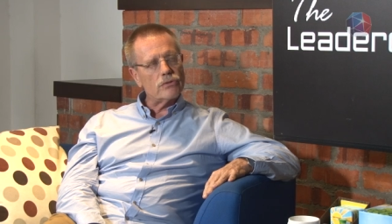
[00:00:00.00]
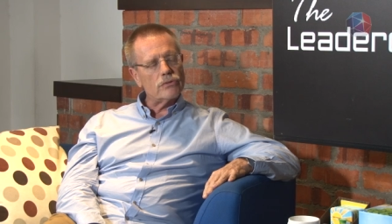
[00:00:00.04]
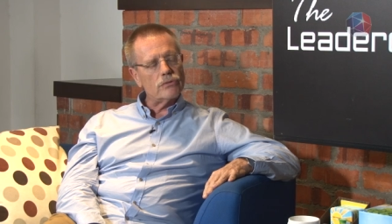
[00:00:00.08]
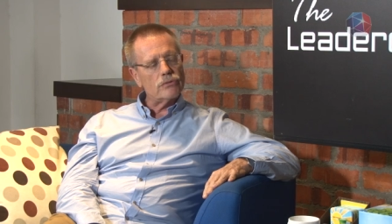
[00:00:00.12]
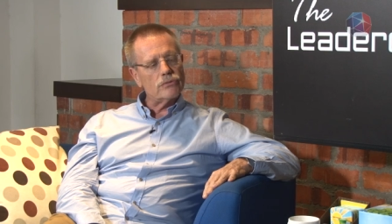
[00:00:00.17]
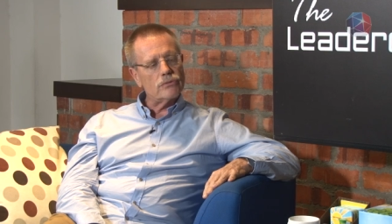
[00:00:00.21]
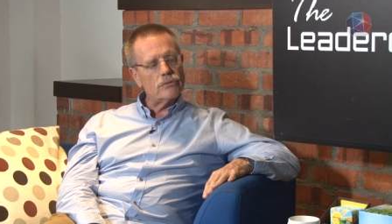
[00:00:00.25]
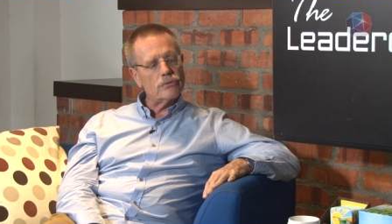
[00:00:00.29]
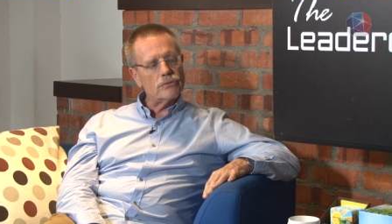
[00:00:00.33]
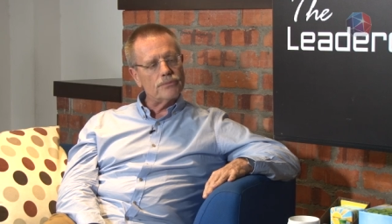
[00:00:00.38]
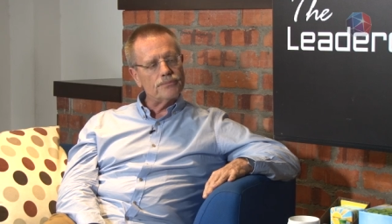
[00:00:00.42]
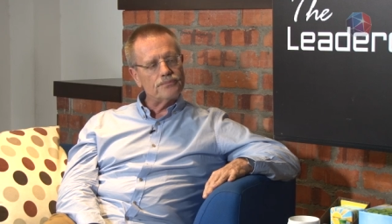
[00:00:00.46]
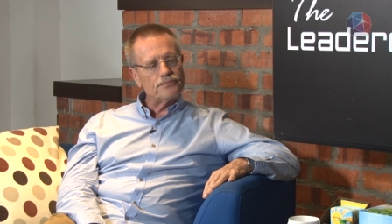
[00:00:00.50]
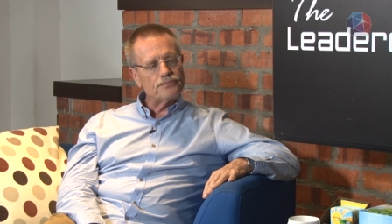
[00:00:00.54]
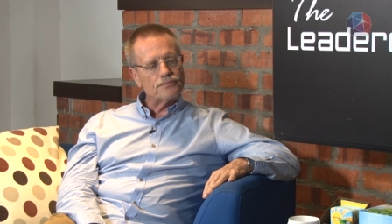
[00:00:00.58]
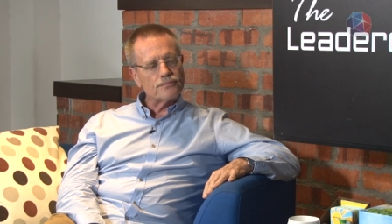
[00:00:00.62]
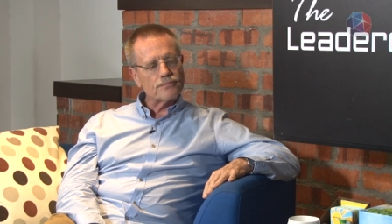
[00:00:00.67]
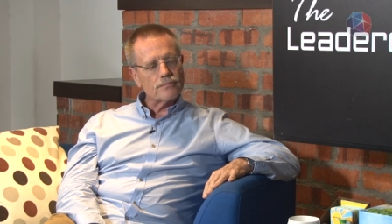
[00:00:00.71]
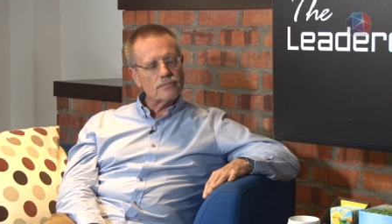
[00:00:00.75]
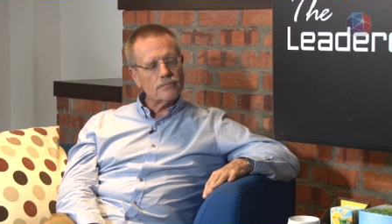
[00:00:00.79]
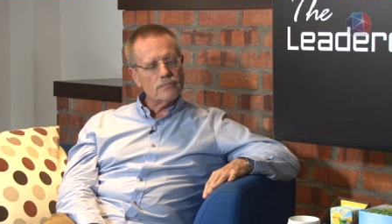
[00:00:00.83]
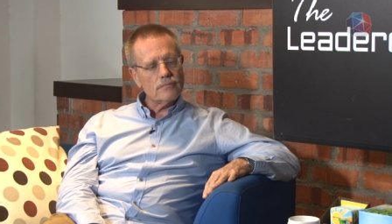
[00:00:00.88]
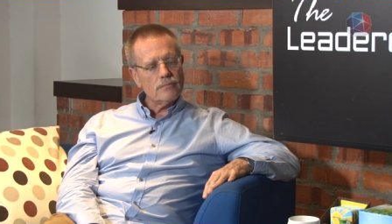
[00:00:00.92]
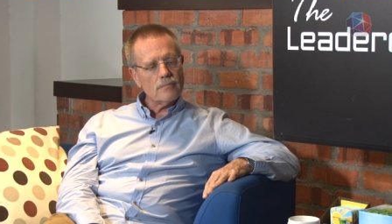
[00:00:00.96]

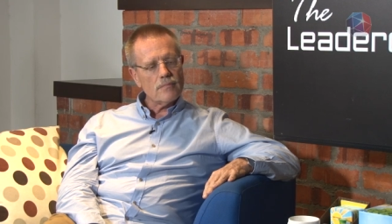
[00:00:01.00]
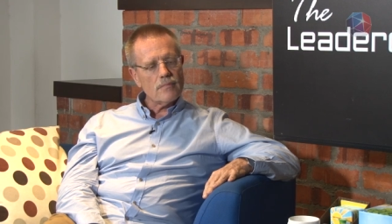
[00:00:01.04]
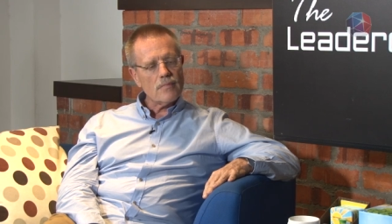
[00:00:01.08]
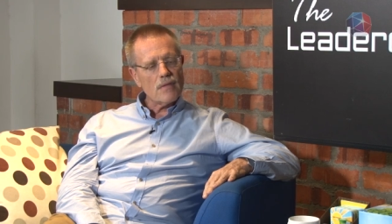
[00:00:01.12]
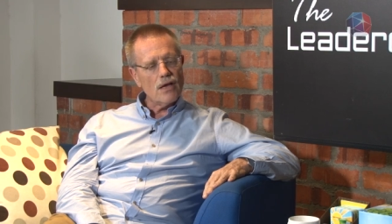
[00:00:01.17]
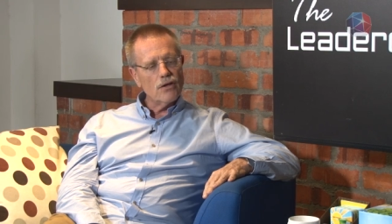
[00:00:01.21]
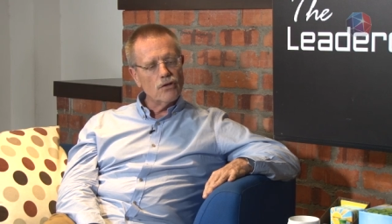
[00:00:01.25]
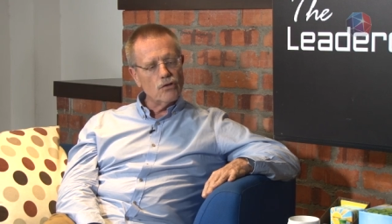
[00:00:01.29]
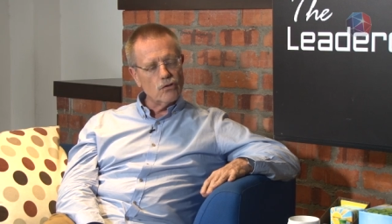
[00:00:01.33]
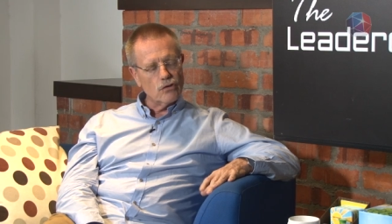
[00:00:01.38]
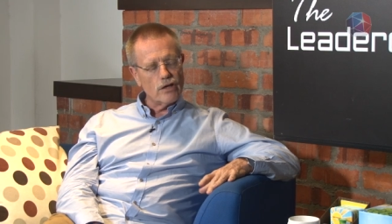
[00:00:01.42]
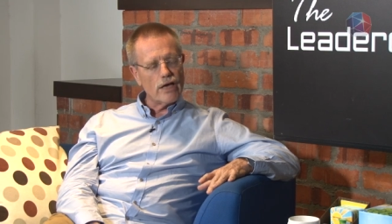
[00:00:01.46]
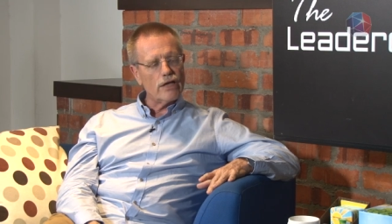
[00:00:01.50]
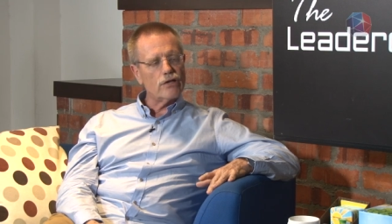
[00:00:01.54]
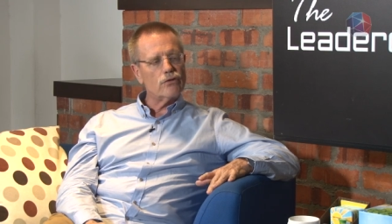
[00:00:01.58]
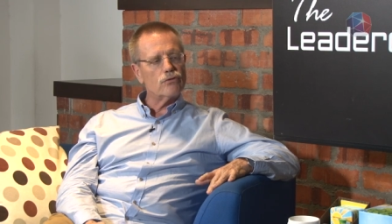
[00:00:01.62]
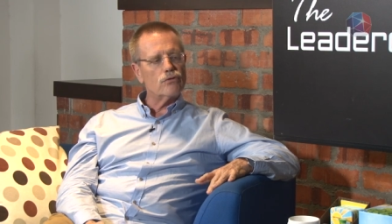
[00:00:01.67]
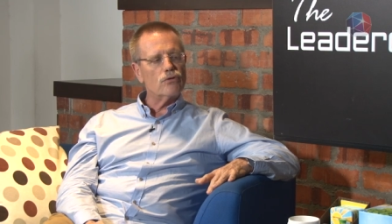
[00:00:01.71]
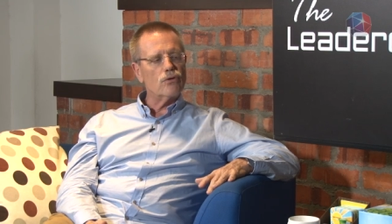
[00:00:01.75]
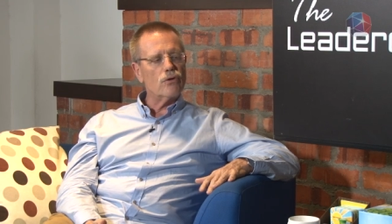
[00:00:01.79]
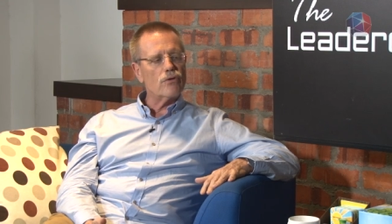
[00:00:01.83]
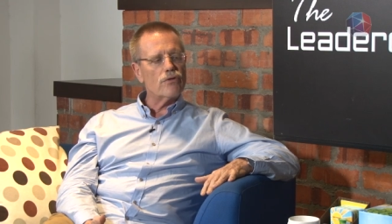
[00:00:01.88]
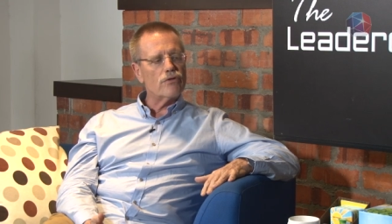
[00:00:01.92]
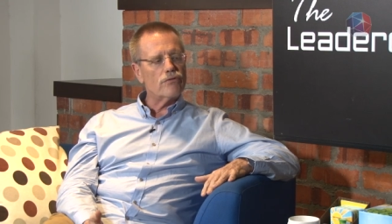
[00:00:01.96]
to get to
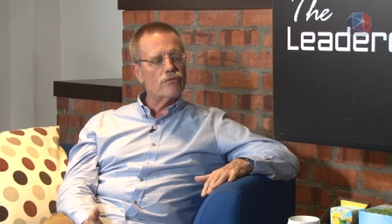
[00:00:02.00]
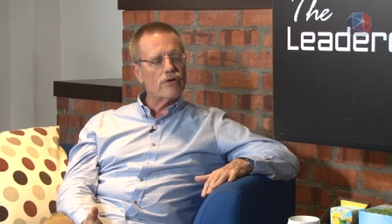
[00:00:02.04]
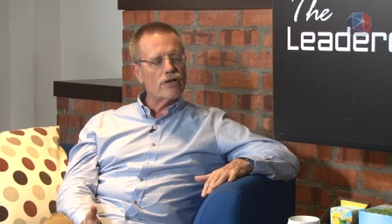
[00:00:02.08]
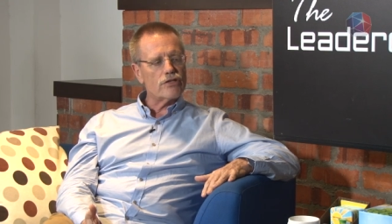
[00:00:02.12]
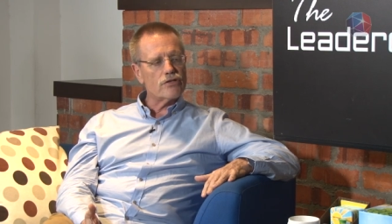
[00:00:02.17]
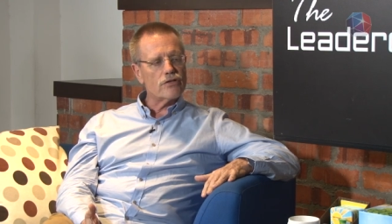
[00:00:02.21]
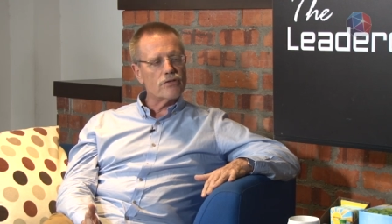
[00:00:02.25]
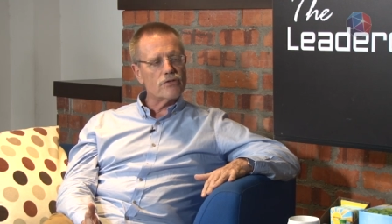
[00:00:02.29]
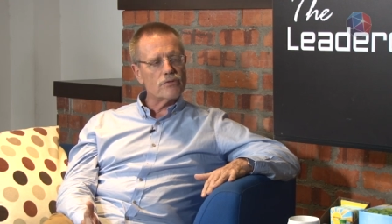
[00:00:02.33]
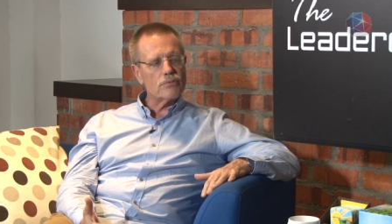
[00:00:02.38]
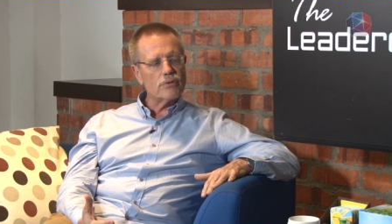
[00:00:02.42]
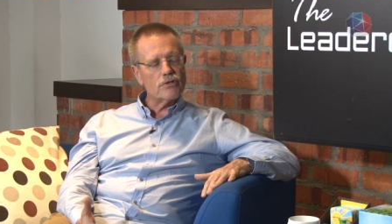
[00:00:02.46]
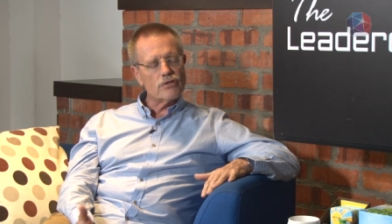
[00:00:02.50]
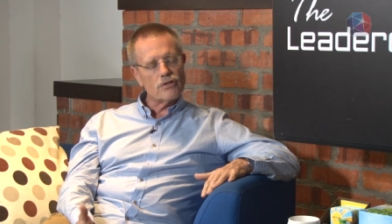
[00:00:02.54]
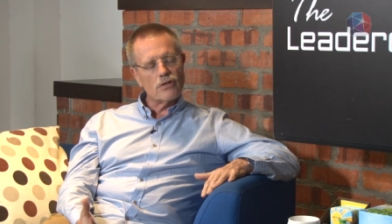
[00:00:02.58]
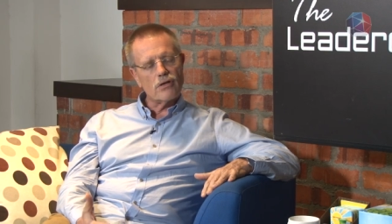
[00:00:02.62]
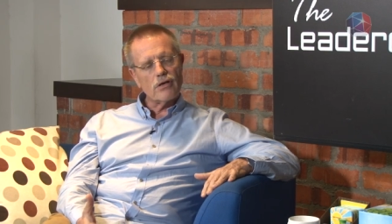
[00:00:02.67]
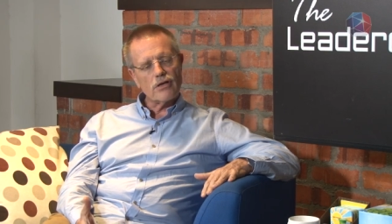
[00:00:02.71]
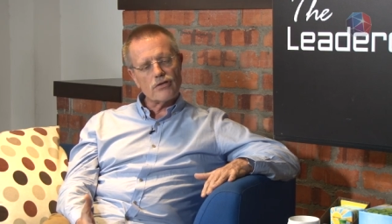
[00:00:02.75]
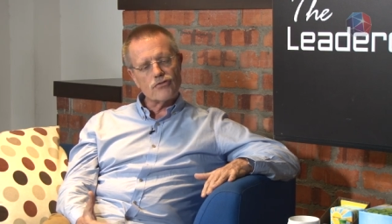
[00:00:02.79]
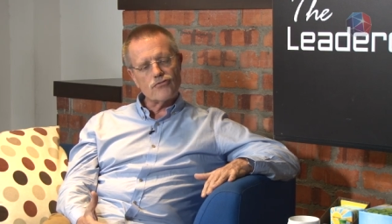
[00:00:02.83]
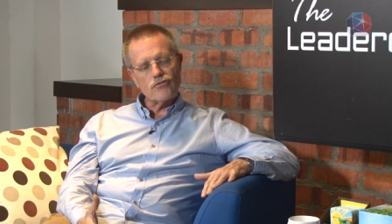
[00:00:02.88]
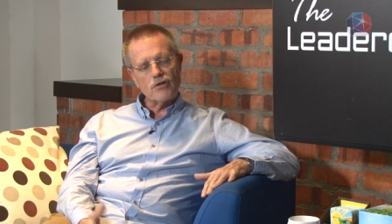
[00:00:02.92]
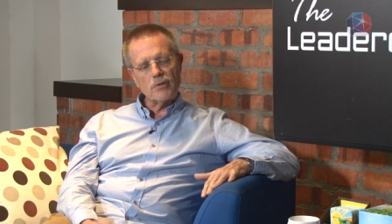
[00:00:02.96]
know the Russians, which are
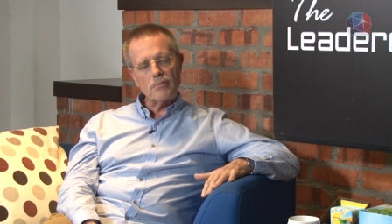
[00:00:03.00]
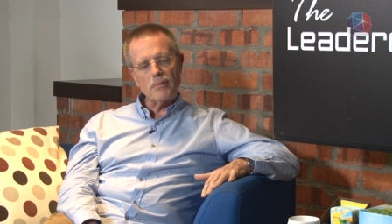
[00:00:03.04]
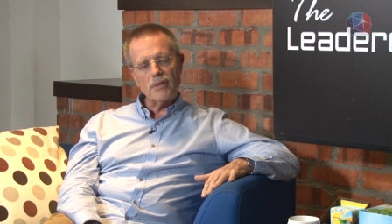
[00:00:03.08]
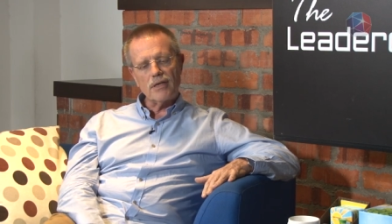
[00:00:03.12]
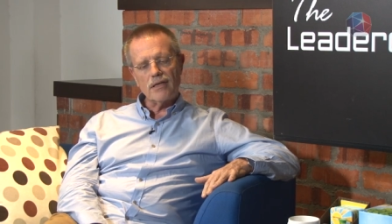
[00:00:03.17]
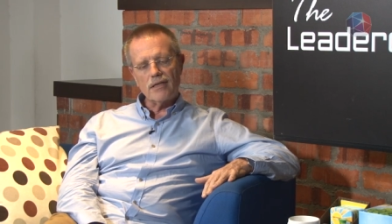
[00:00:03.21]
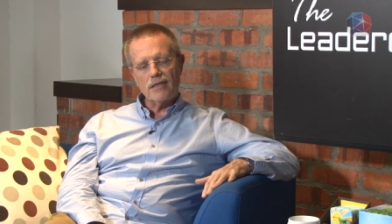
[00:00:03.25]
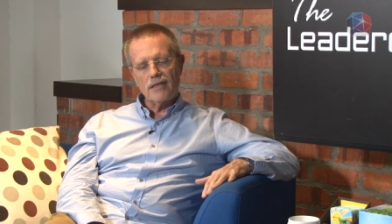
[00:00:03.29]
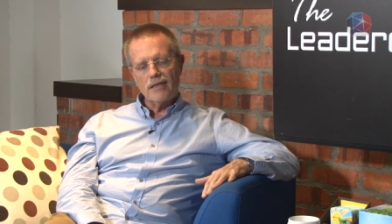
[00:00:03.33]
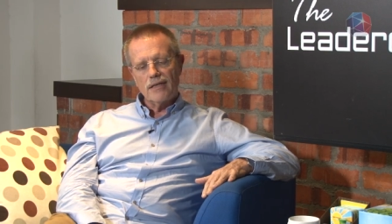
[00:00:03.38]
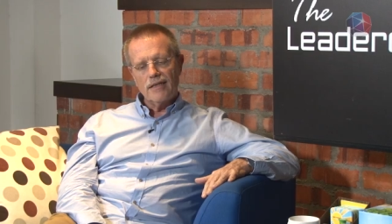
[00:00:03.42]
extremely